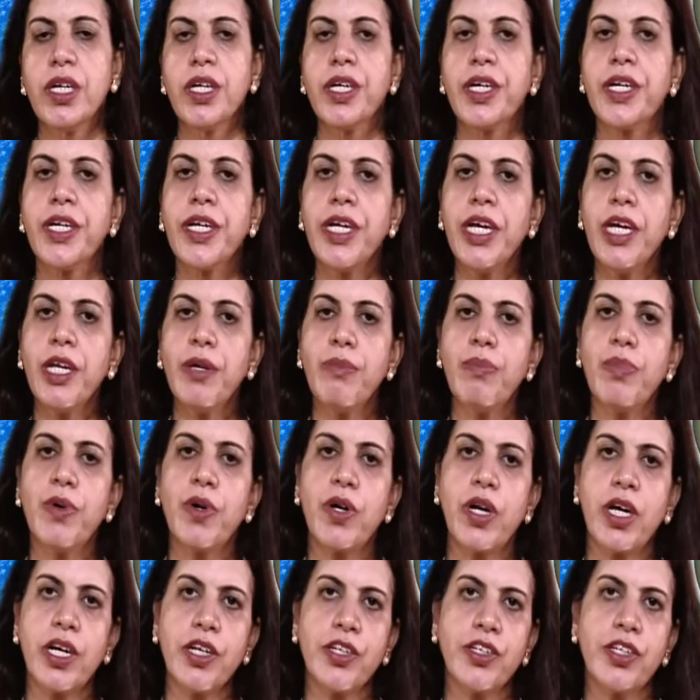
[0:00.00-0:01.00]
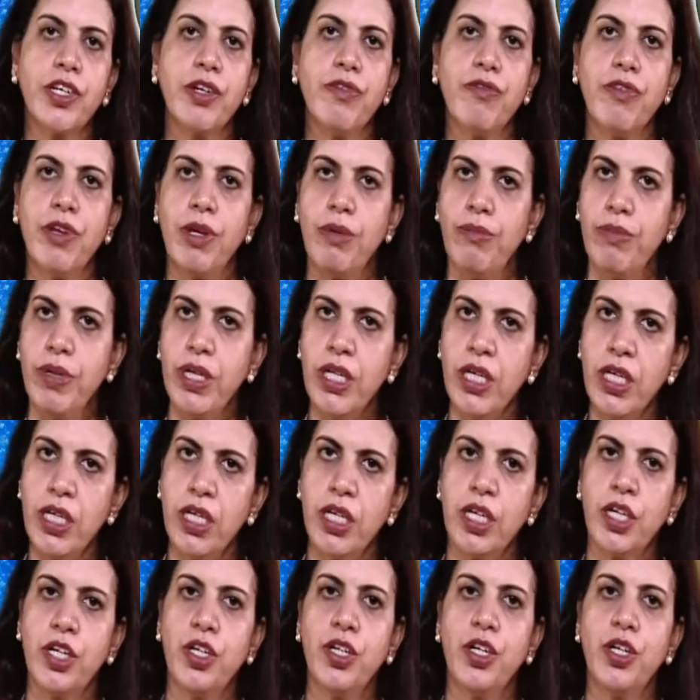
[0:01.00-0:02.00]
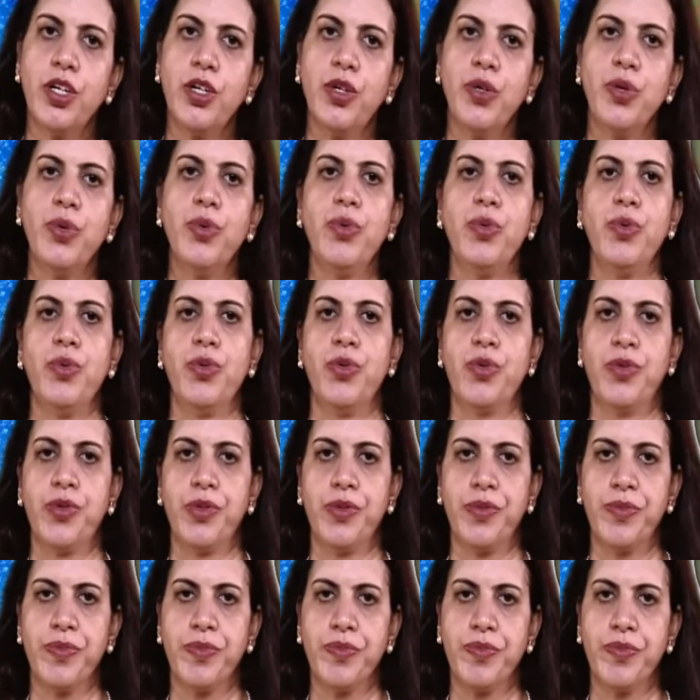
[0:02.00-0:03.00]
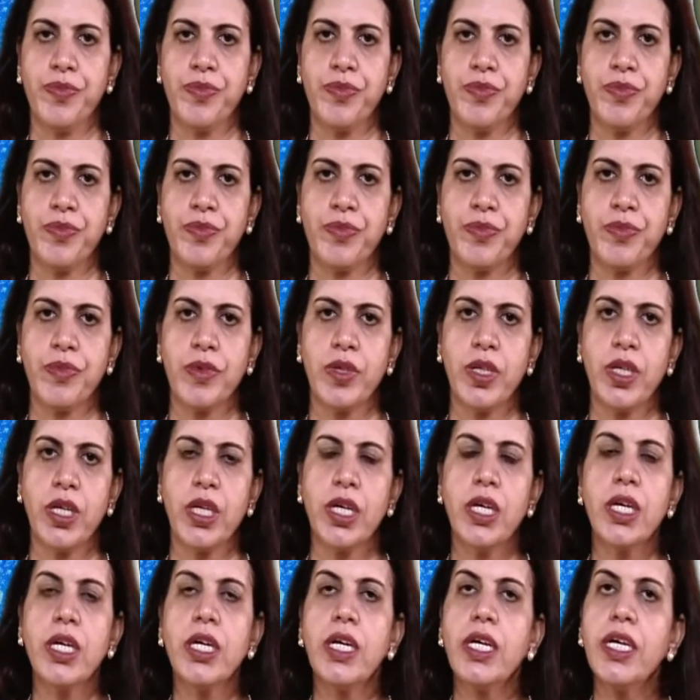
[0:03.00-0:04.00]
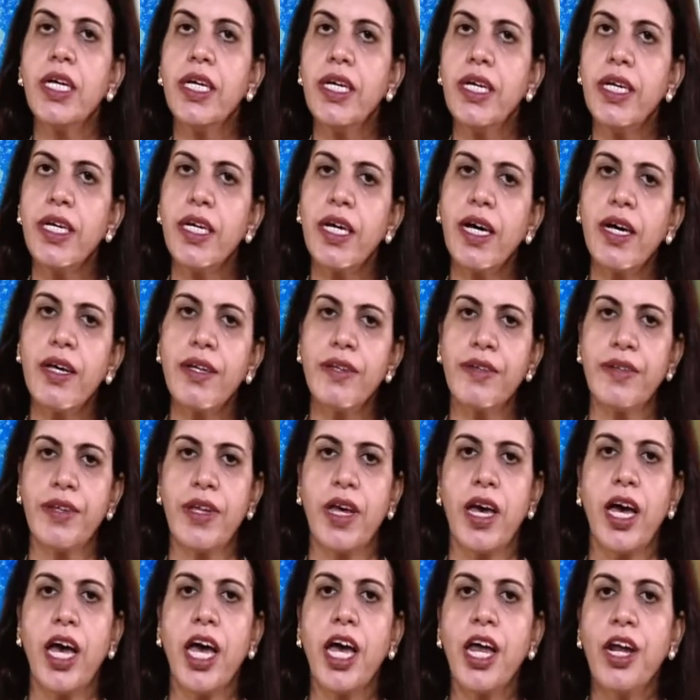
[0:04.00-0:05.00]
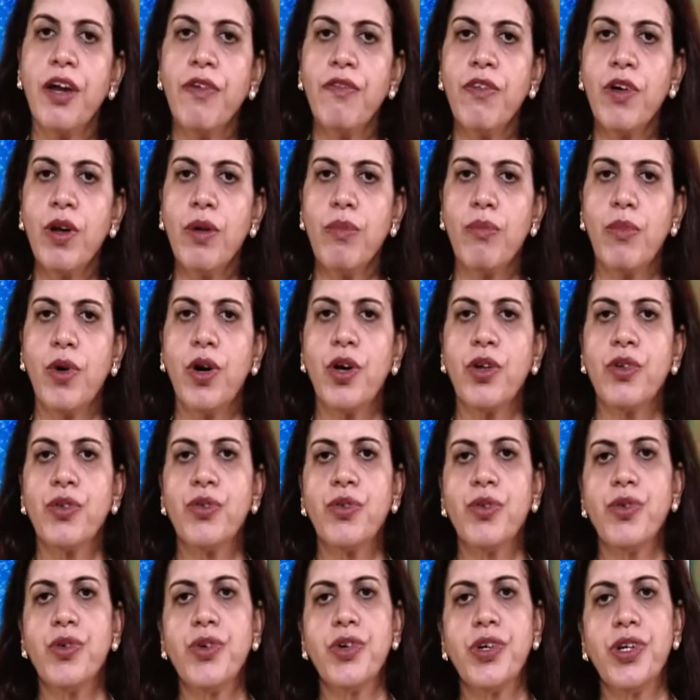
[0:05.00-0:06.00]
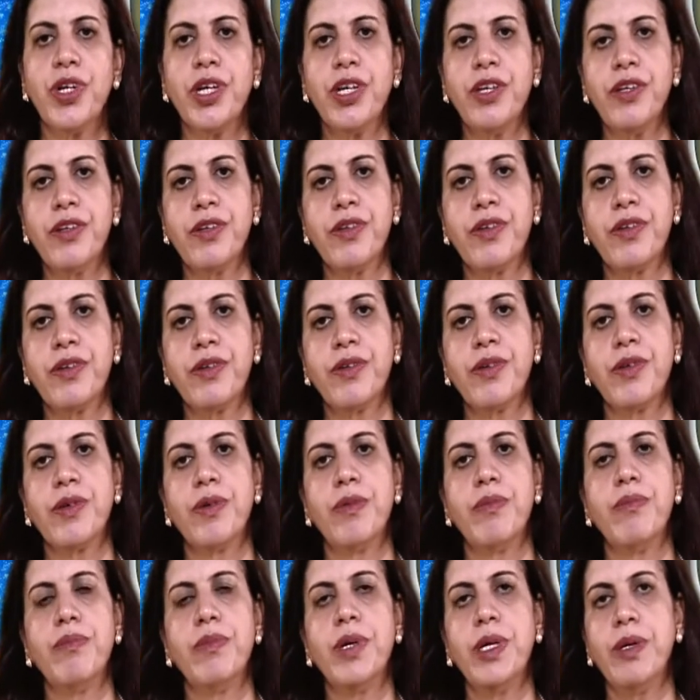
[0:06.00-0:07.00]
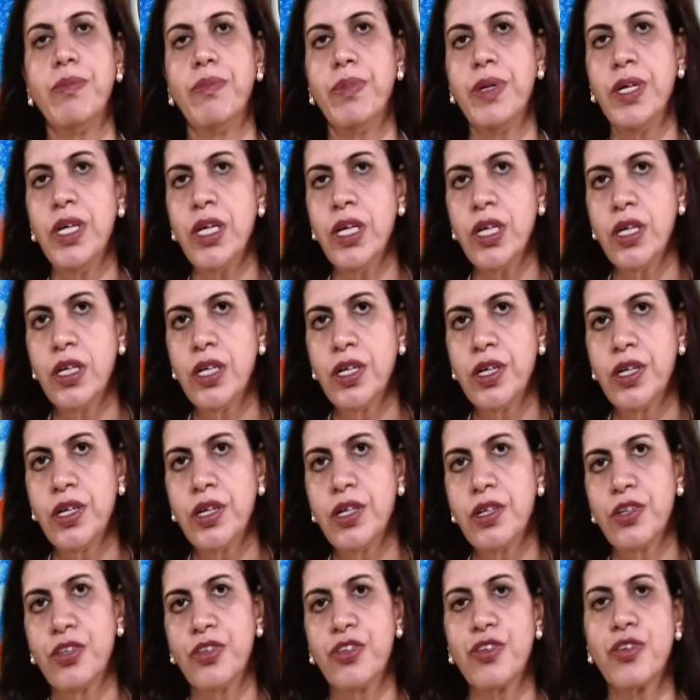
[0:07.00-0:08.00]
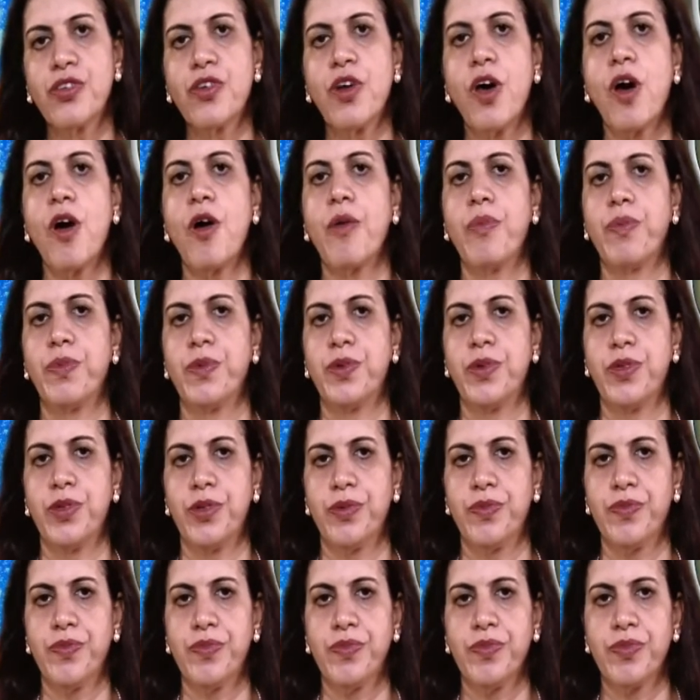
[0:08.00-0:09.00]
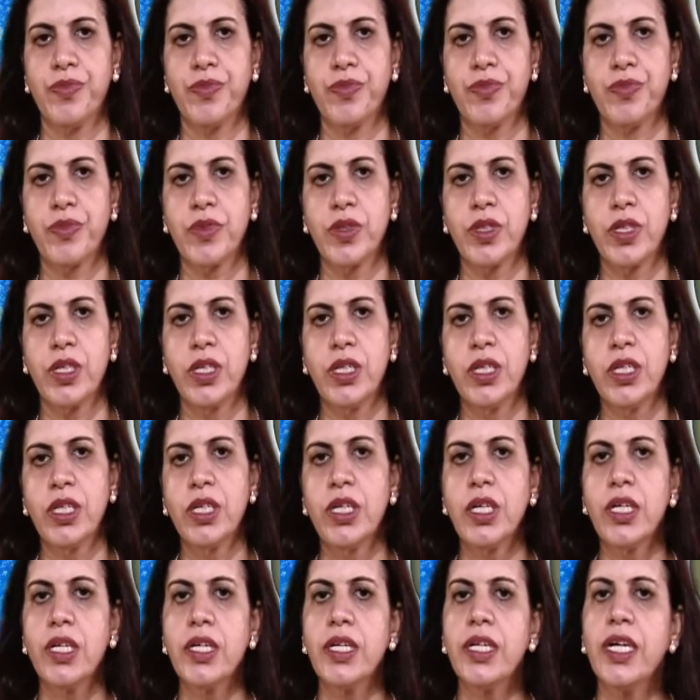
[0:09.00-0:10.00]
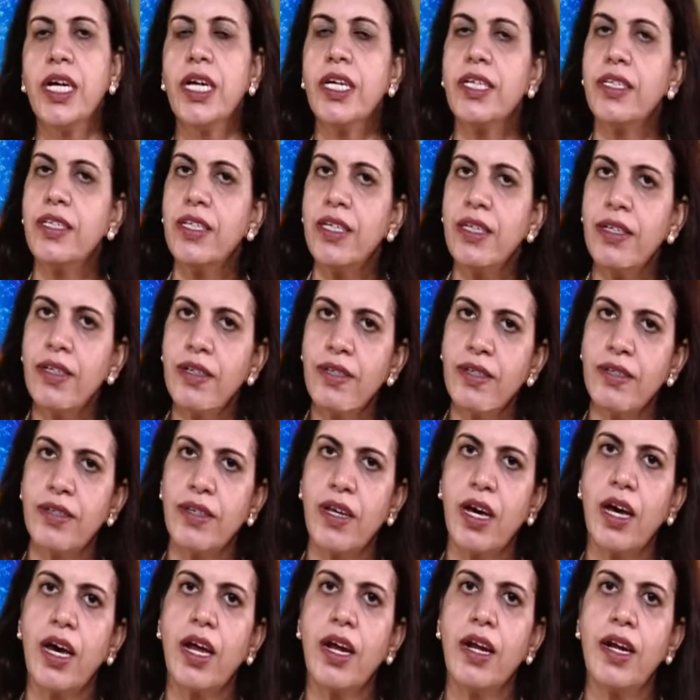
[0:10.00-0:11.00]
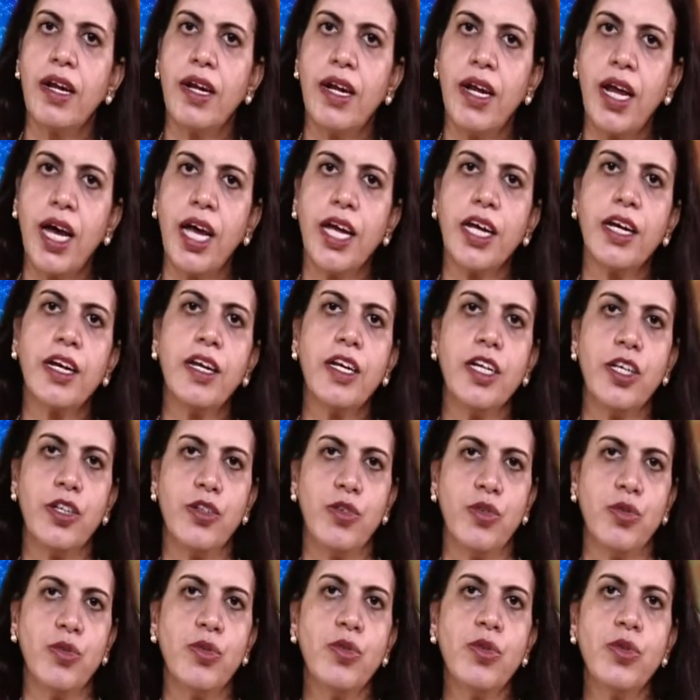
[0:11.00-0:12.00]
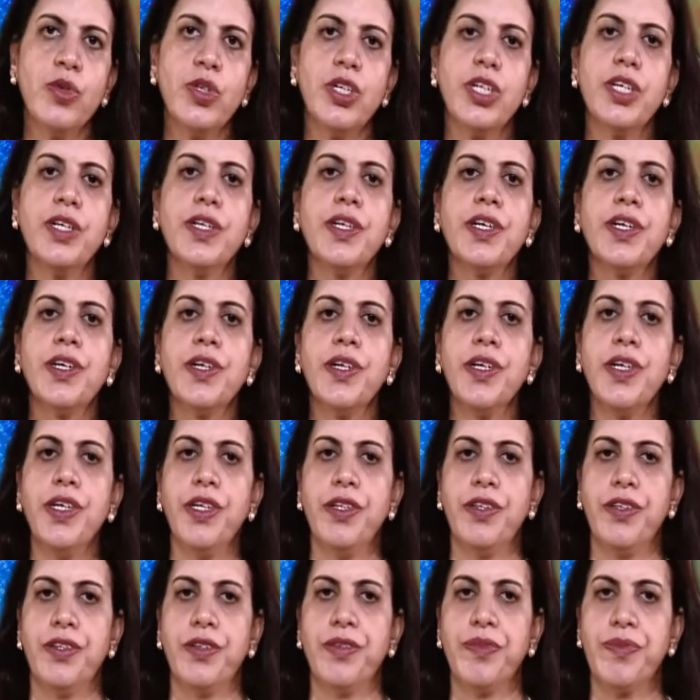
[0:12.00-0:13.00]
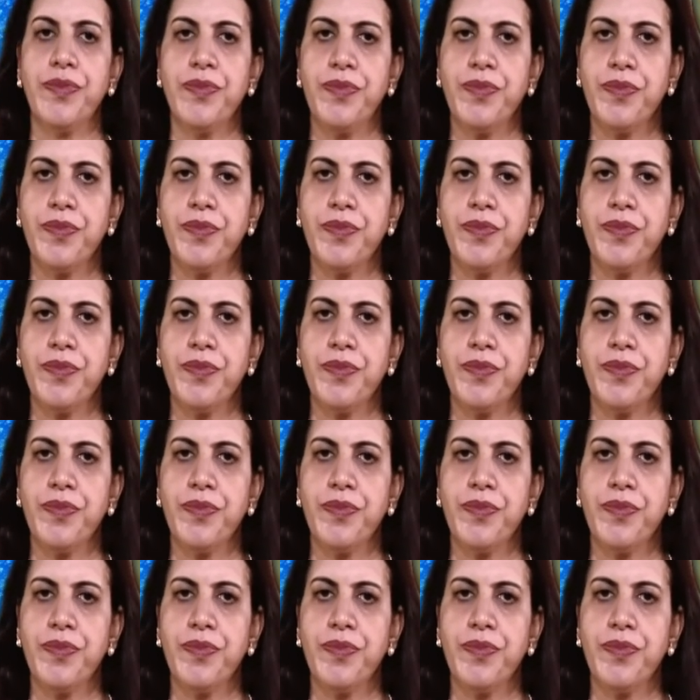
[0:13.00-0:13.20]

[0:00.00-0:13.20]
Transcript: Grain production will be reduced. India's annual monsoon rains may be stopped. Deserts are likely to increase.